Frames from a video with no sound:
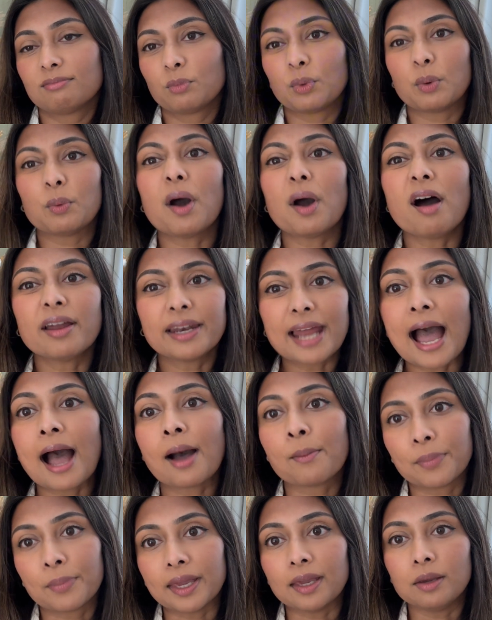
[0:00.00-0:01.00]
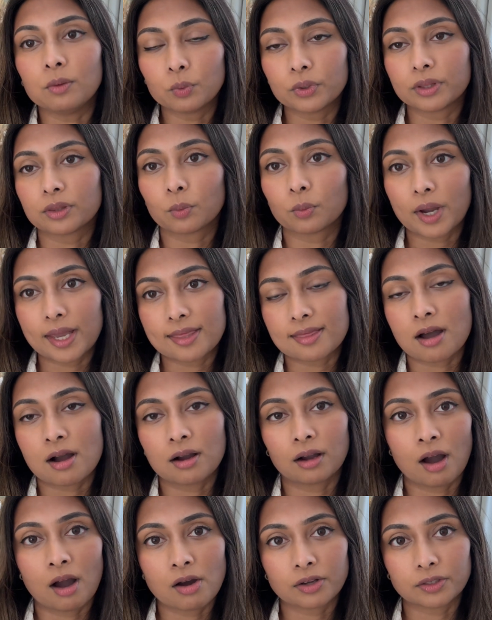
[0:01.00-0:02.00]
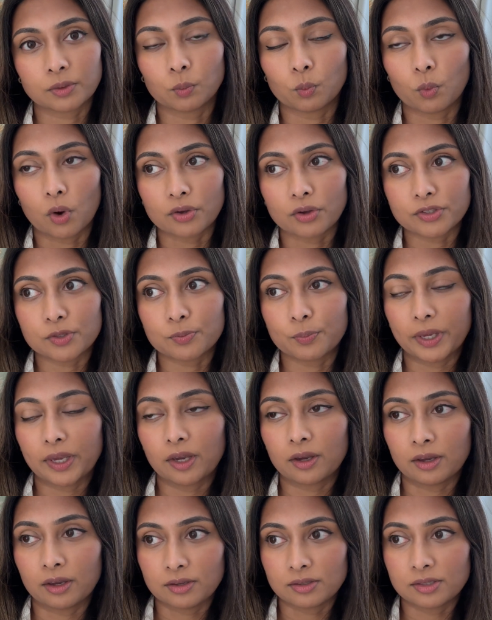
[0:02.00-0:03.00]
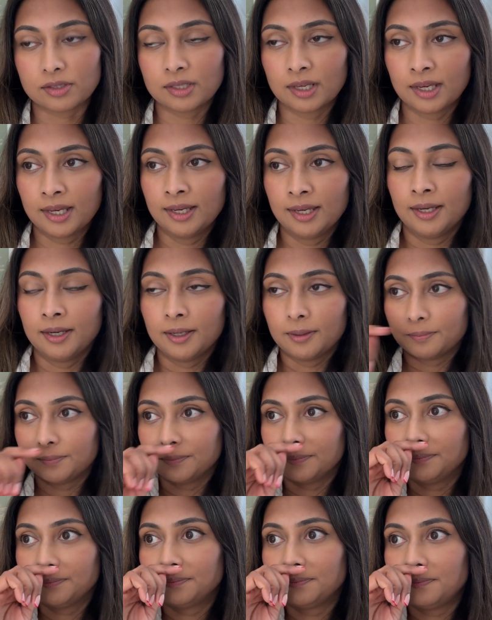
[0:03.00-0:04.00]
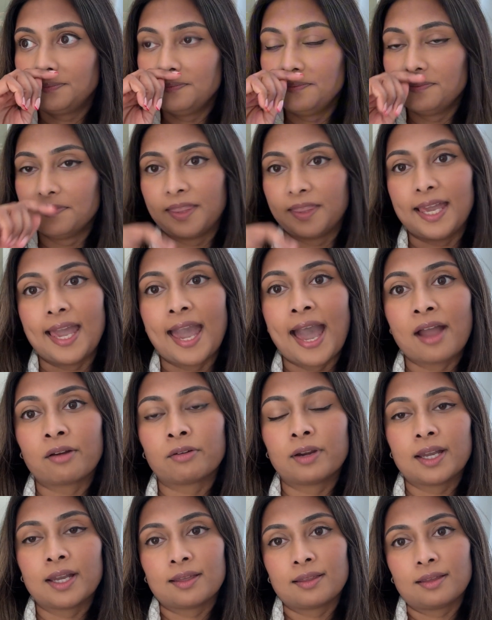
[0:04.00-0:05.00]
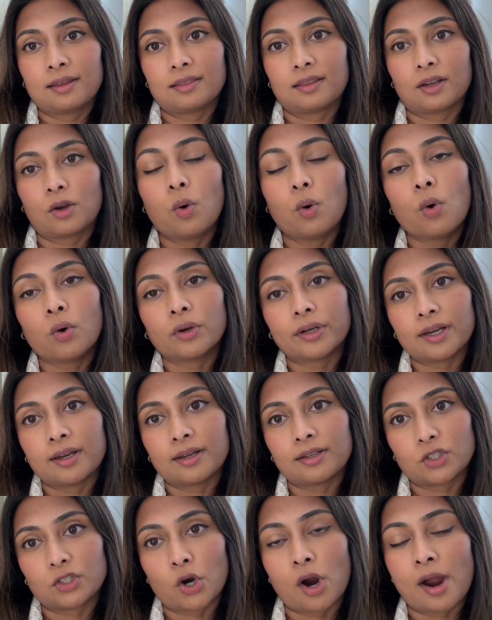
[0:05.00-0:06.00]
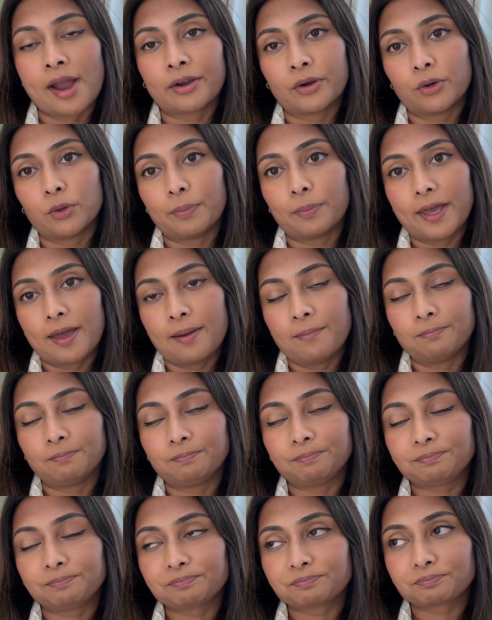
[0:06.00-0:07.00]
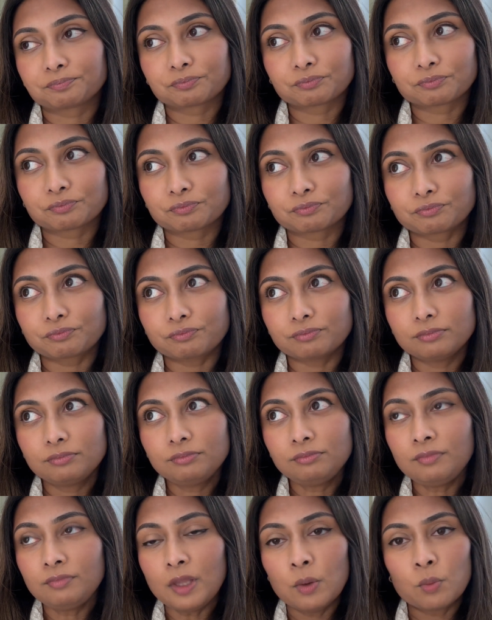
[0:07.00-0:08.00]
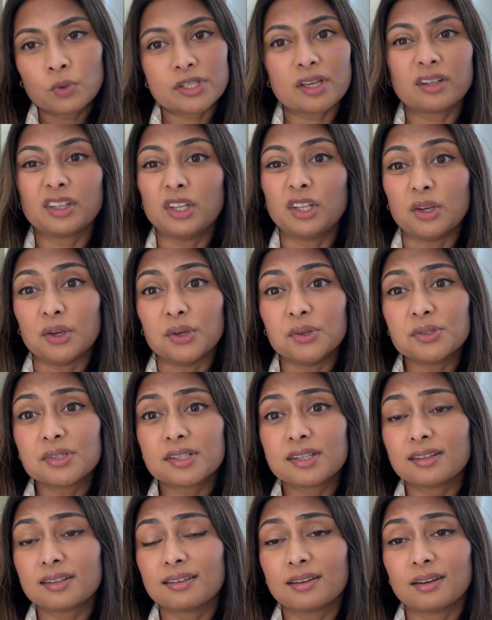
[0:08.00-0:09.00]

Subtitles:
were unhappy with the way that our garden was, because the area, the corner triangle bit, was unused.